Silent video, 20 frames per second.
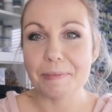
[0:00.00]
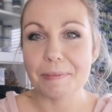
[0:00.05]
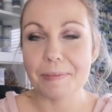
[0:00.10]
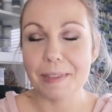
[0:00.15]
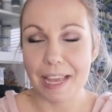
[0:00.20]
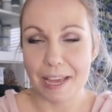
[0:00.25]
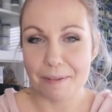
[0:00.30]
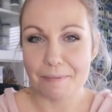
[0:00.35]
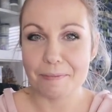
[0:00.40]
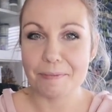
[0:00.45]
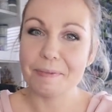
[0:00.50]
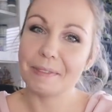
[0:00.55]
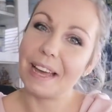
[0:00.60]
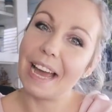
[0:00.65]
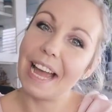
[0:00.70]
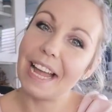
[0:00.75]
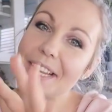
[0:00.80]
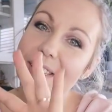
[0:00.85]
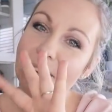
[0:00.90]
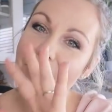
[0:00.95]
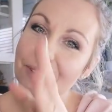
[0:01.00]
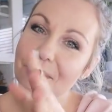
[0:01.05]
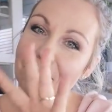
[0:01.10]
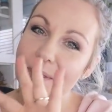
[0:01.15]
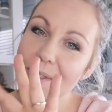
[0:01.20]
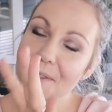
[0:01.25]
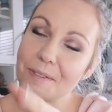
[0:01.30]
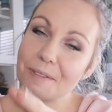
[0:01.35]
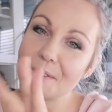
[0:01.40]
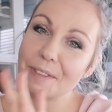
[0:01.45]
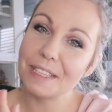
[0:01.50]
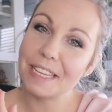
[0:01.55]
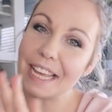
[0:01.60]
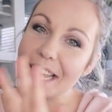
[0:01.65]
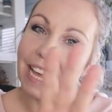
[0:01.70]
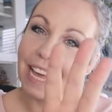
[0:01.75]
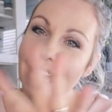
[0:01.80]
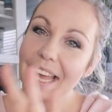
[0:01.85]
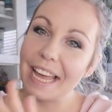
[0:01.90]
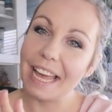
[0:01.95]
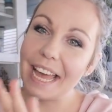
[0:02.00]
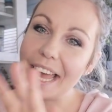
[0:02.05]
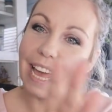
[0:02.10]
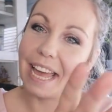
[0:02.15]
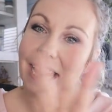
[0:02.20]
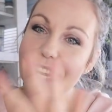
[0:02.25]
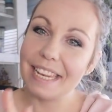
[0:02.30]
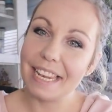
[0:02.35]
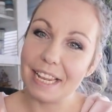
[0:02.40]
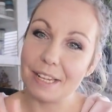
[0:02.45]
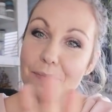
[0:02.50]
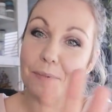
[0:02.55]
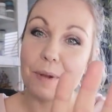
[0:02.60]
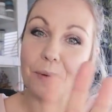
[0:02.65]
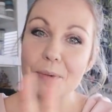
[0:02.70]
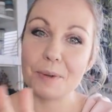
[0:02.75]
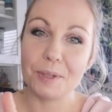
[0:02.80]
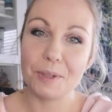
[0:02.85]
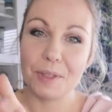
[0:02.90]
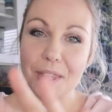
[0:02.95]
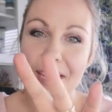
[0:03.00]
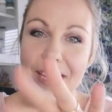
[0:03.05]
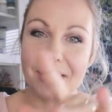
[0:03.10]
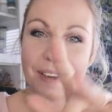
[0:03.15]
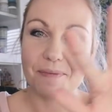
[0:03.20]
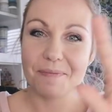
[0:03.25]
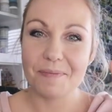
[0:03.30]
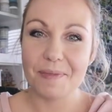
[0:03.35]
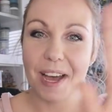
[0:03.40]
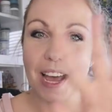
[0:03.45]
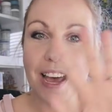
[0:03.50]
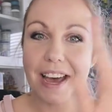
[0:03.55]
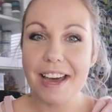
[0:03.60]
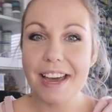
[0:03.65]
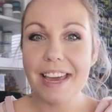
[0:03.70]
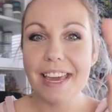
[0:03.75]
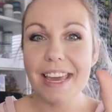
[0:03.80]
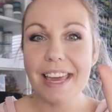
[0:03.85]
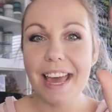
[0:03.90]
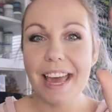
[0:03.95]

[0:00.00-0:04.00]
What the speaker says: Yeah, I'll talk to you soon, and let me know what you think. Bye.